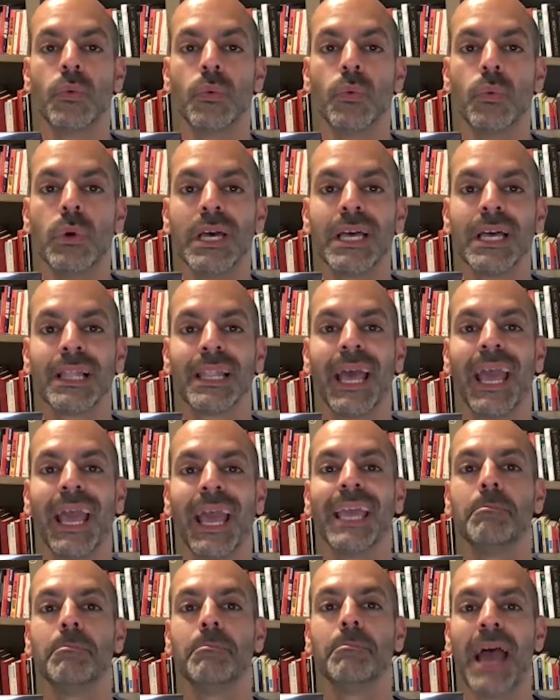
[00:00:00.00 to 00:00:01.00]
Will
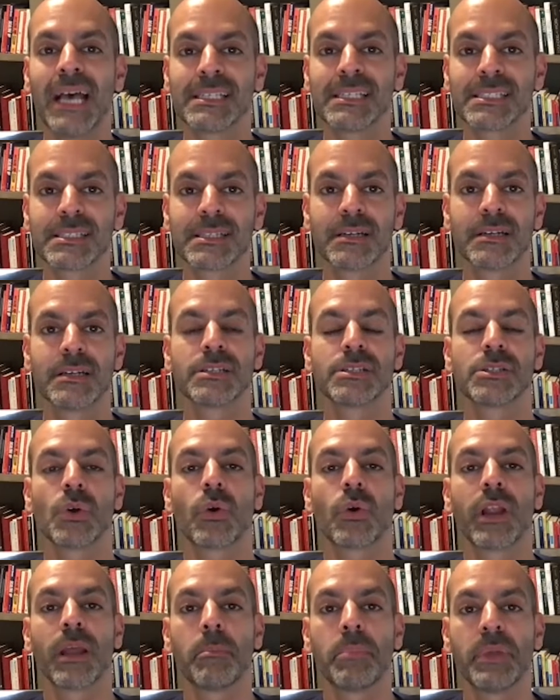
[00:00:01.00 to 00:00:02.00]
a master's
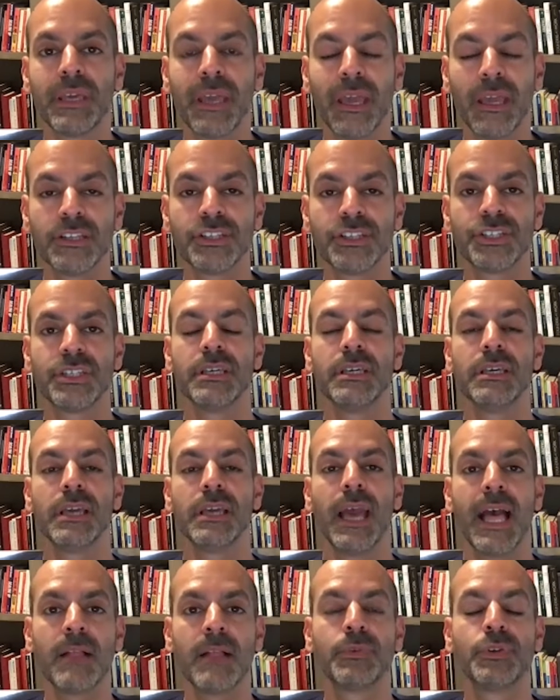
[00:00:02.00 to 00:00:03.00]
or a PhD
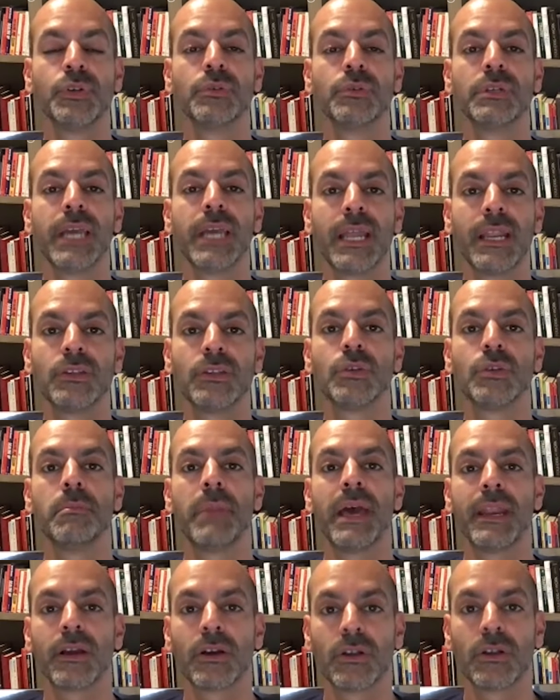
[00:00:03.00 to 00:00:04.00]
help you get into
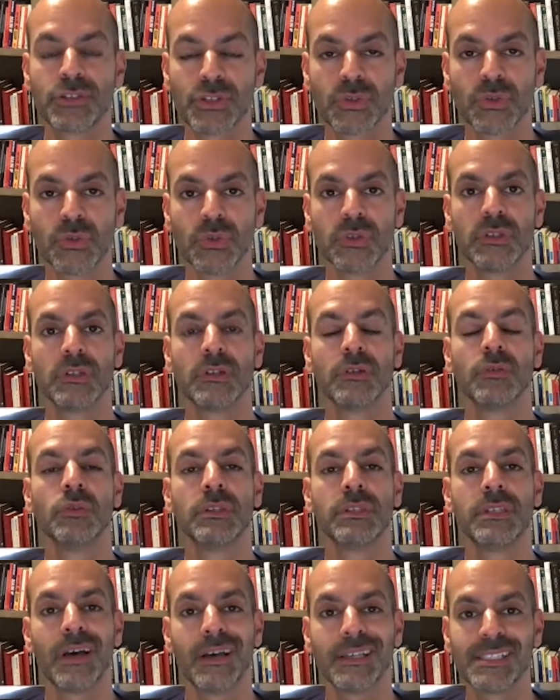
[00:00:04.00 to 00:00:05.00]
medical school?
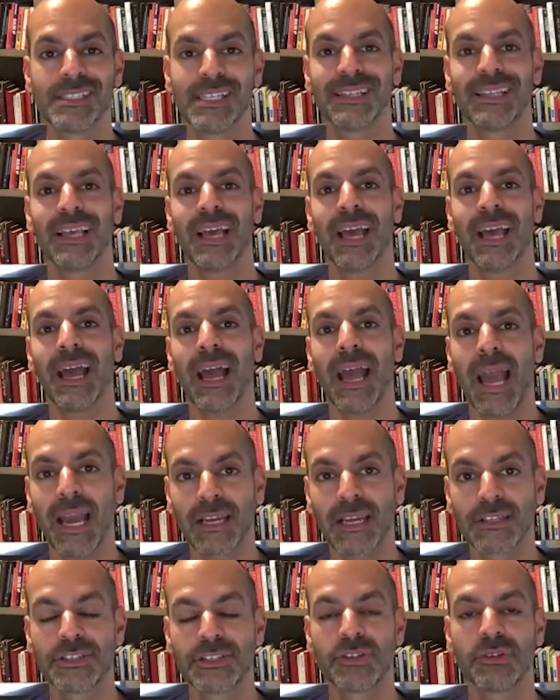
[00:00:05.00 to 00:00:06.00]
Does it
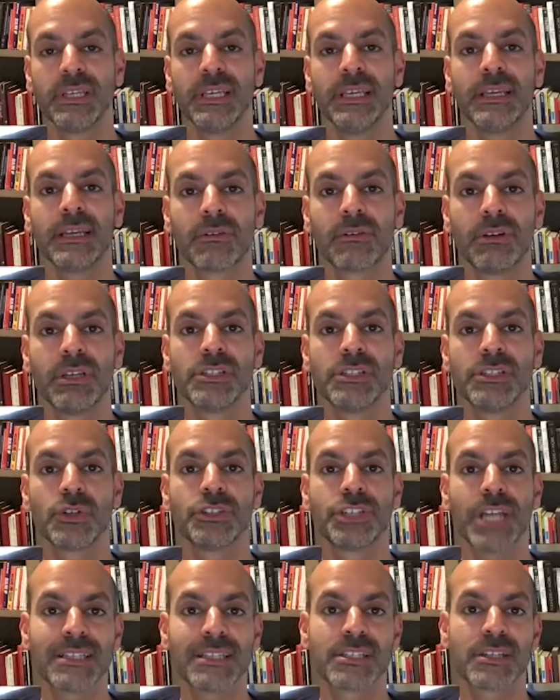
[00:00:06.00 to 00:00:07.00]
actually increase your
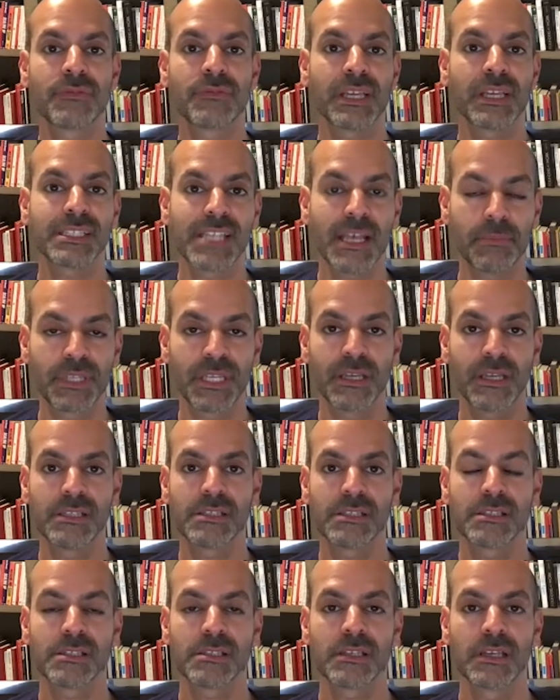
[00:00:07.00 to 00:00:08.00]
chances of
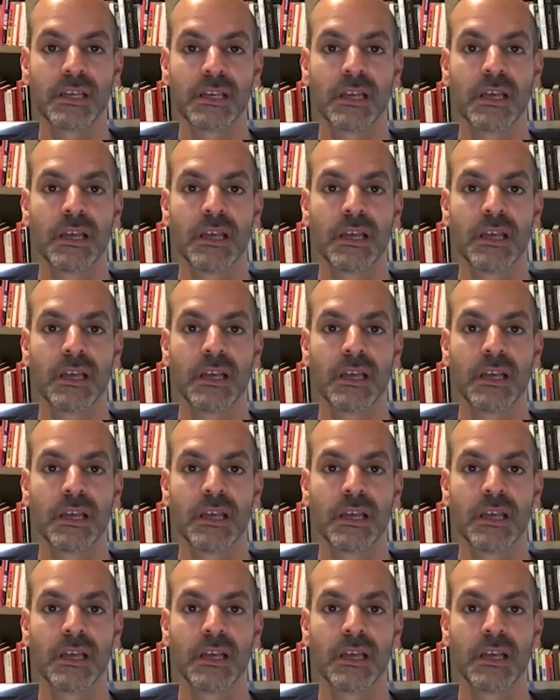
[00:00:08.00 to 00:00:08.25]
acceptance?